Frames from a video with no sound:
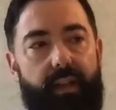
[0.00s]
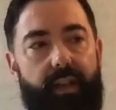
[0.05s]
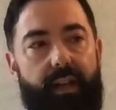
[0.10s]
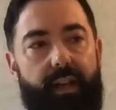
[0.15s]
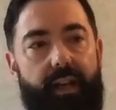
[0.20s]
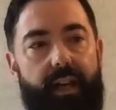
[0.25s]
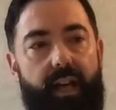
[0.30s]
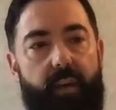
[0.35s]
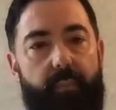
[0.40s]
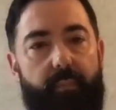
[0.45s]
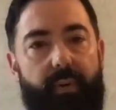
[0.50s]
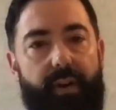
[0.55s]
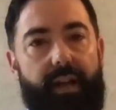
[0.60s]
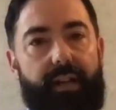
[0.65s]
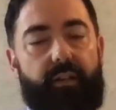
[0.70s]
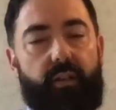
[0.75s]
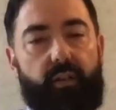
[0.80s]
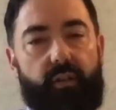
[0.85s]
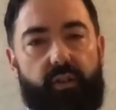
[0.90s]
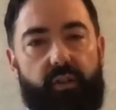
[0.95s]
But
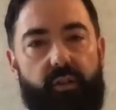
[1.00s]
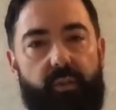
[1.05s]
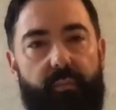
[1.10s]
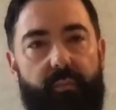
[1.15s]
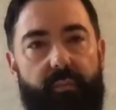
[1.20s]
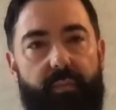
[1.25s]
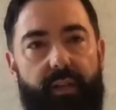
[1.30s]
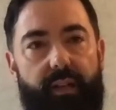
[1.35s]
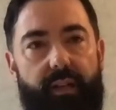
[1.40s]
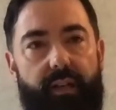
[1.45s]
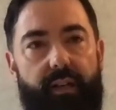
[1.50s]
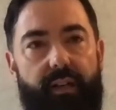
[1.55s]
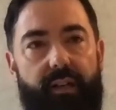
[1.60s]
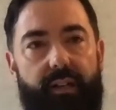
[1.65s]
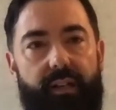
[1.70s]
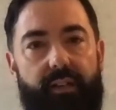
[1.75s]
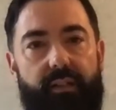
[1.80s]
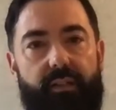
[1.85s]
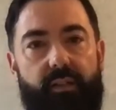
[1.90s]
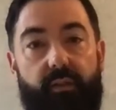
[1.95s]
I'd got some
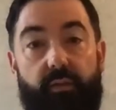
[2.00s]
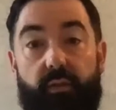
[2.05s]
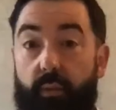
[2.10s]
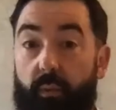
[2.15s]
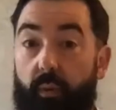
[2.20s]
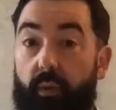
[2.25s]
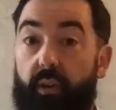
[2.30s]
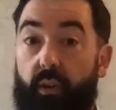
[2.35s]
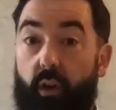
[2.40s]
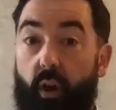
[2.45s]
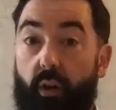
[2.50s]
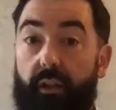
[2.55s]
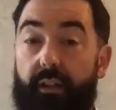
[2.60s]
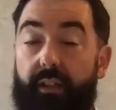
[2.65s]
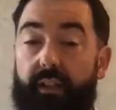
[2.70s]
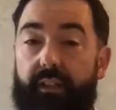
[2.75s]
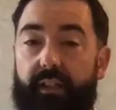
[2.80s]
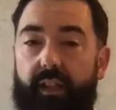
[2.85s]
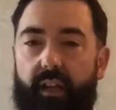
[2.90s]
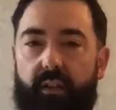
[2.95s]
other
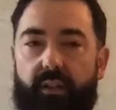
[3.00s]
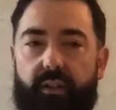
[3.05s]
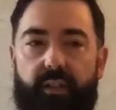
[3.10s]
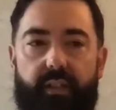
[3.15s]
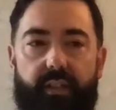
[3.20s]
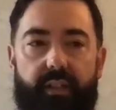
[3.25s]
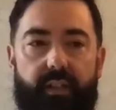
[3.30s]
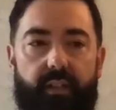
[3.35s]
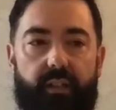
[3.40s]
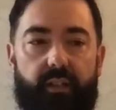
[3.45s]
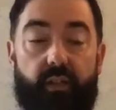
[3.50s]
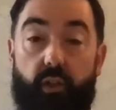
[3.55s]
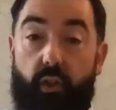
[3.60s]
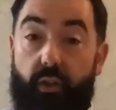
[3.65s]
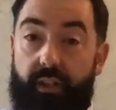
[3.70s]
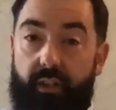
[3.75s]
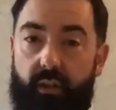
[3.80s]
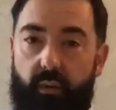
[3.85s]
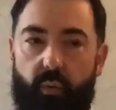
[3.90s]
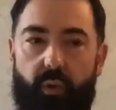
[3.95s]
colleagues that I'd
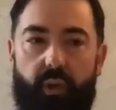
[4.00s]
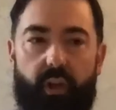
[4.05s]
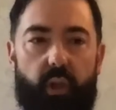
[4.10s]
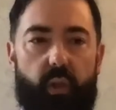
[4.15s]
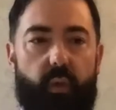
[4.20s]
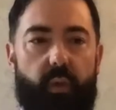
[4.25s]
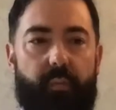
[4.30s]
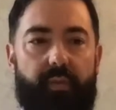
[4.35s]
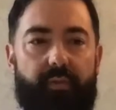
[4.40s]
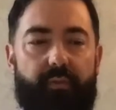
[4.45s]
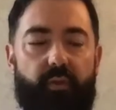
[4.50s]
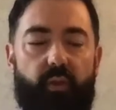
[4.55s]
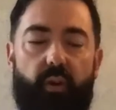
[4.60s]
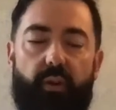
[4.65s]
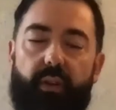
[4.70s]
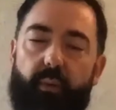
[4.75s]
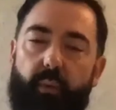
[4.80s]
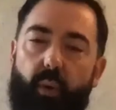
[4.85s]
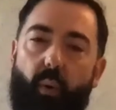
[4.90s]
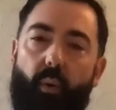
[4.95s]
studied and worked with
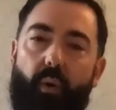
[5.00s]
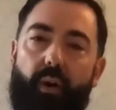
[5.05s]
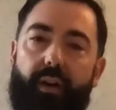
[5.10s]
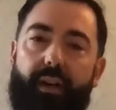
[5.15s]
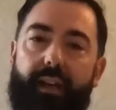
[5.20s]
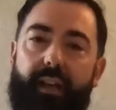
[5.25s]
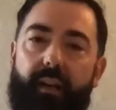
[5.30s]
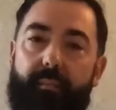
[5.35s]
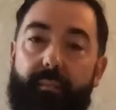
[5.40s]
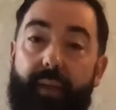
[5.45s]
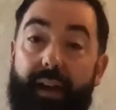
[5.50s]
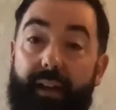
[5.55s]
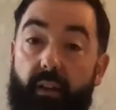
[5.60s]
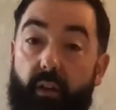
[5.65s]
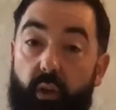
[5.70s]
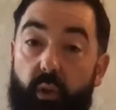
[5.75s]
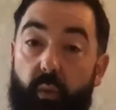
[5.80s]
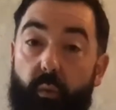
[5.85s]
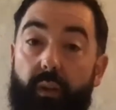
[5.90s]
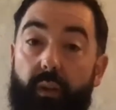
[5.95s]
before that were working at
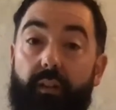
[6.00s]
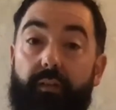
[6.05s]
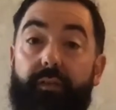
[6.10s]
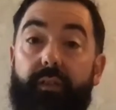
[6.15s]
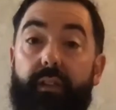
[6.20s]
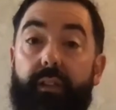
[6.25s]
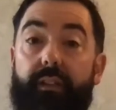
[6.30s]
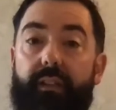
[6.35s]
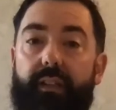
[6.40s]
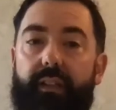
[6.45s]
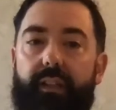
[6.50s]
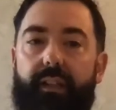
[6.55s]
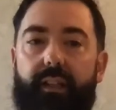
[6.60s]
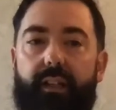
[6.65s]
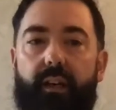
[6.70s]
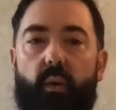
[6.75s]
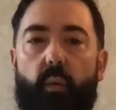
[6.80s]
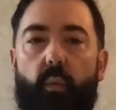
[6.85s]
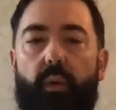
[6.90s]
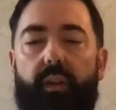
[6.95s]
Magnox Wilva.
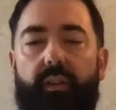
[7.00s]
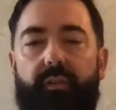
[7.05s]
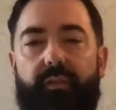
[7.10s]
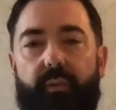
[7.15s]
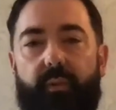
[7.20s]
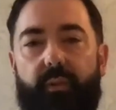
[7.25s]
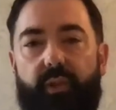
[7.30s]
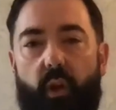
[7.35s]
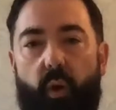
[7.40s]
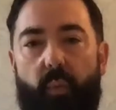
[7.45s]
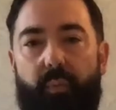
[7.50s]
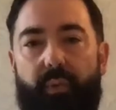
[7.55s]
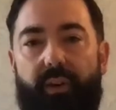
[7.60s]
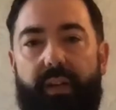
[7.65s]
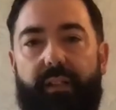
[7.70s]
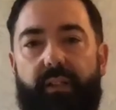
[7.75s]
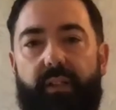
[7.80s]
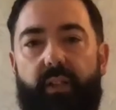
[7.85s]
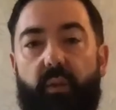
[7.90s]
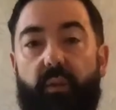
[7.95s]
And Wilva was an
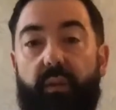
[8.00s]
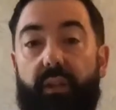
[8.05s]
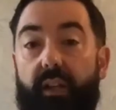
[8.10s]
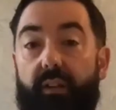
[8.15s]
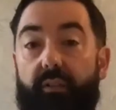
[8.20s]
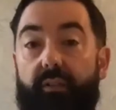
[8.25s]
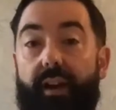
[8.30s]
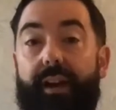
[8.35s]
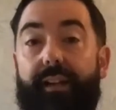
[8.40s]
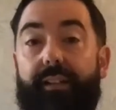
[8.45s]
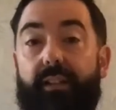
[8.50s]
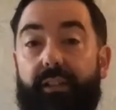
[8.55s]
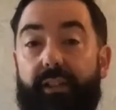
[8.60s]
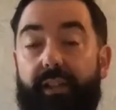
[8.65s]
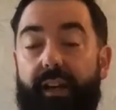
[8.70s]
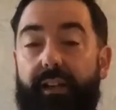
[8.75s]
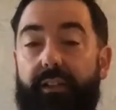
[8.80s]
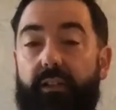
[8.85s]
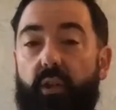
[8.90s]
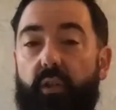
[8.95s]
operating nuclear reactor
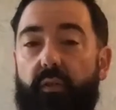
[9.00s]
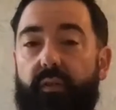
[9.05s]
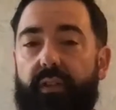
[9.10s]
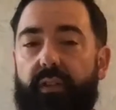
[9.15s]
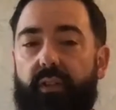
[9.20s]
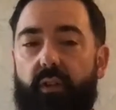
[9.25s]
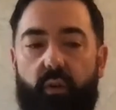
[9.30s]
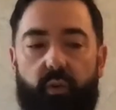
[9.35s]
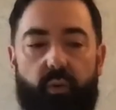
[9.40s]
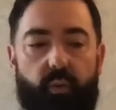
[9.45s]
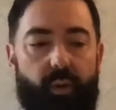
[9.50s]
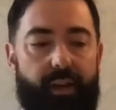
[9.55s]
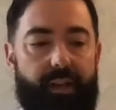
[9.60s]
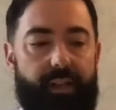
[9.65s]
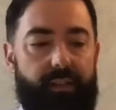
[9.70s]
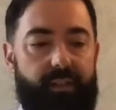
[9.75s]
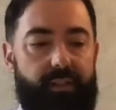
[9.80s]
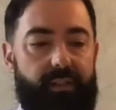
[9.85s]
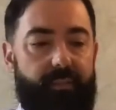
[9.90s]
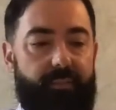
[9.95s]
site over in North
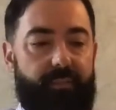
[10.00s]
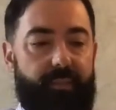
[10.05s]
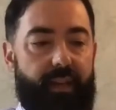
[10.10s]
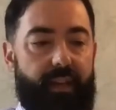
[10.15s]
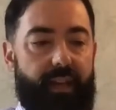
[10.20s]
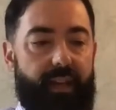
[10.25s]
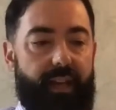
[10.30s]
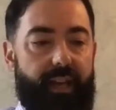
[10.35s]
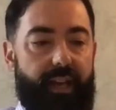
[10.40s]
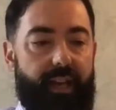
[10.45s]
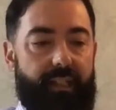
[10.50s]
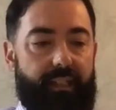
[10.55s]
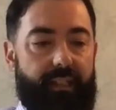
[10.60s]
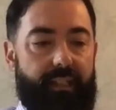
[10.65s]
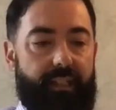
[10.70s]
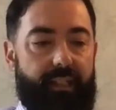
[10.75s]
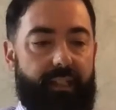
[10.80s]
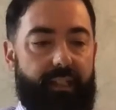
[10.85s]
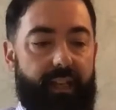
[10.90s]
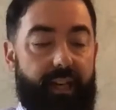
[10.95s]
Wales.
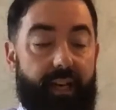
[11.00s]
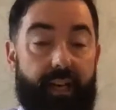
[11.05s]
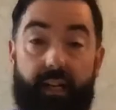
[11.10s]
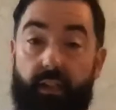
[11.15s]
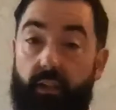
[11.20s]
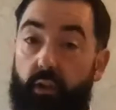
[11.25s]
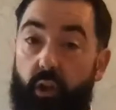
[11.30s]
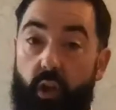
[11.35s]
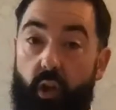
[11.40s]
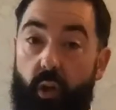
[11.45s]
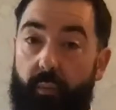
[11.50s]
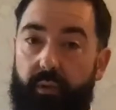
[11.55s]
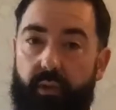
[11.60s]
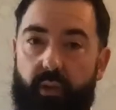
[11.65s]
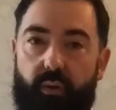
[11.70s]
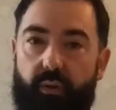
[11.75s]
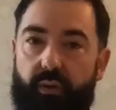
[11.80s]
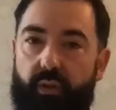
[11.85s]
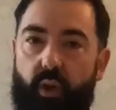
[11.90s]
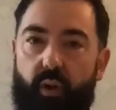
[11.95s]
And I took an
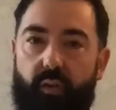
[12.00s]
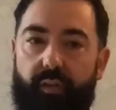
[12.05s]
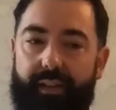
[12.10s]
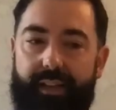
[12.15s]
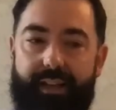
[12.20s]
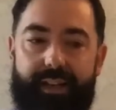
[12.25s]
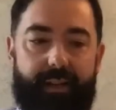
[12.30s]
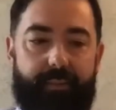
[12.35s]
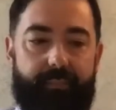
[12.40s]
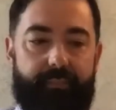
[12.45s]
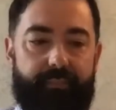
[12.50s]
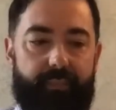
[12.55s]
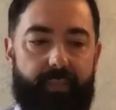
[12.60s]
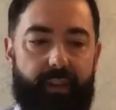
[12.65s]
opportunity over there.